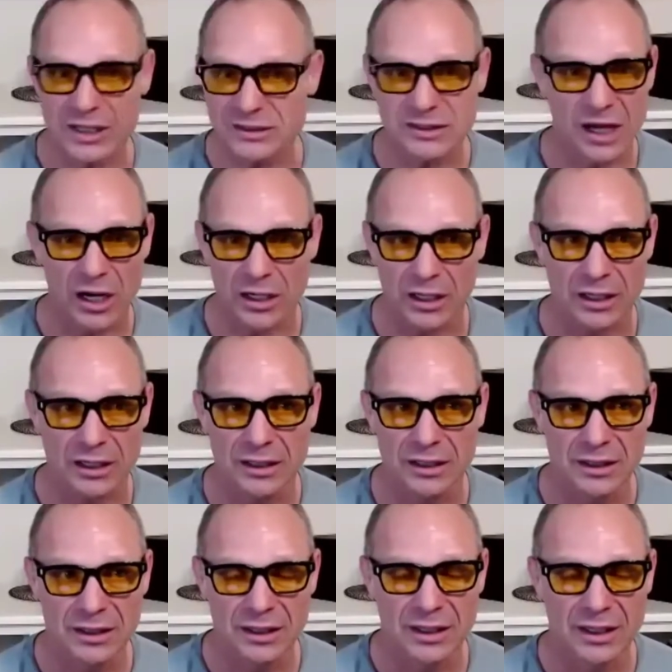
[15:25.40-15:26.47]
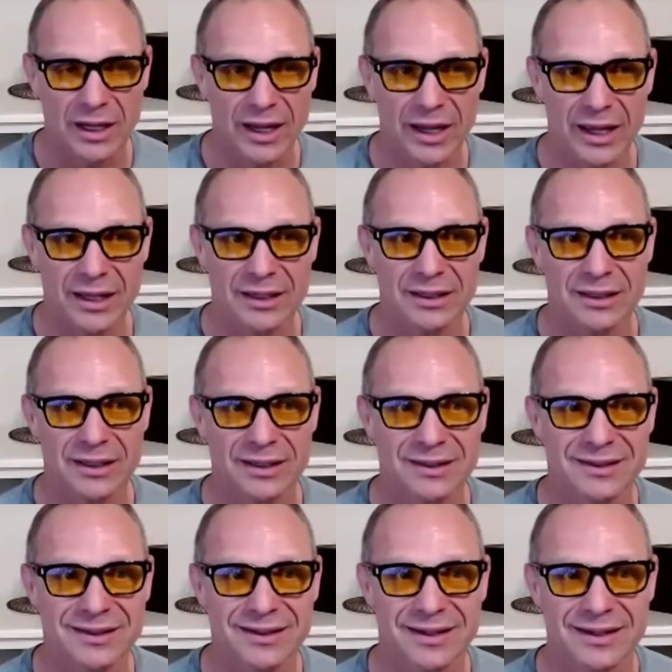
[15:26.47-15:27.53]
at you, soccer oh. and
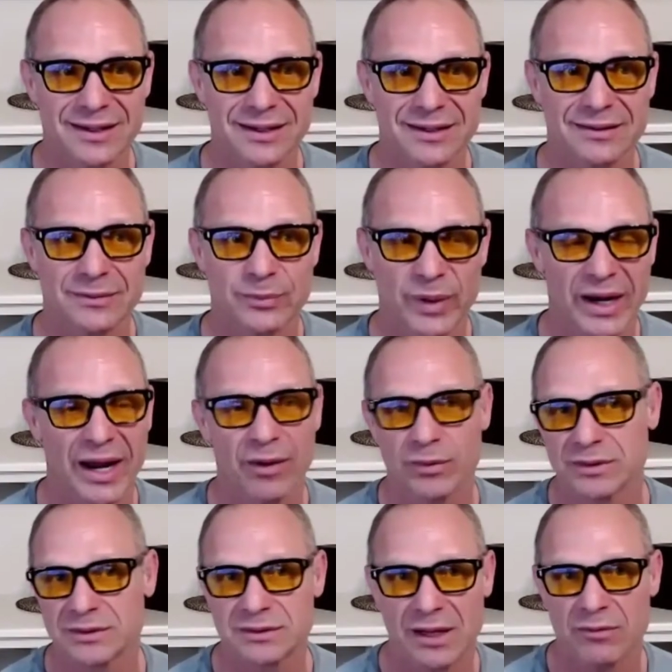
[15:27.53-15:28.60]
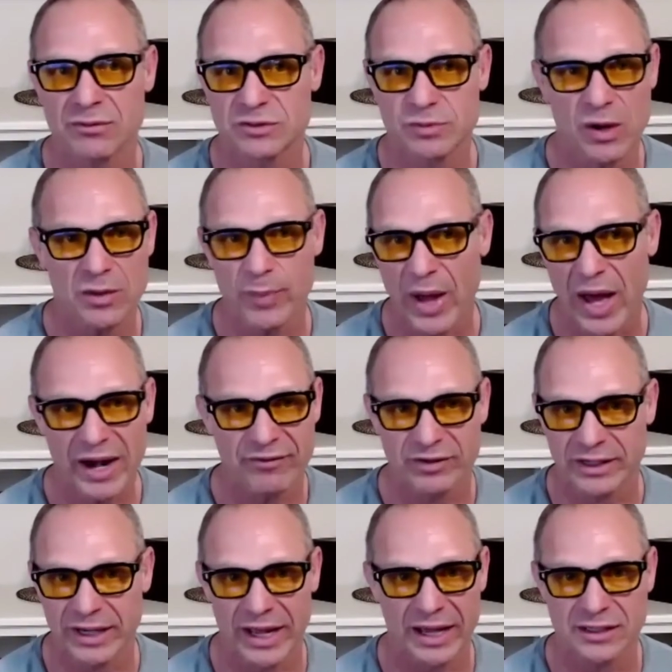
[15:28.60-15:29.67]
but I was I was smoking pot
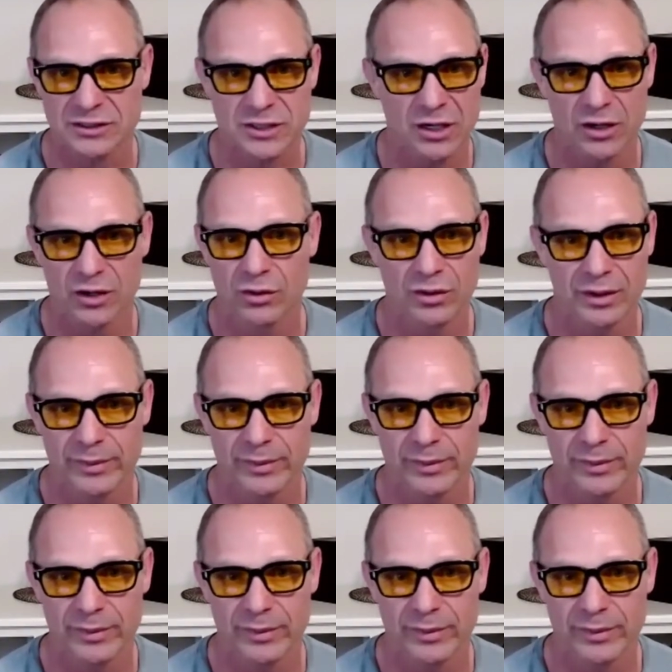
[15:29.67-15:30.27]
every day. So I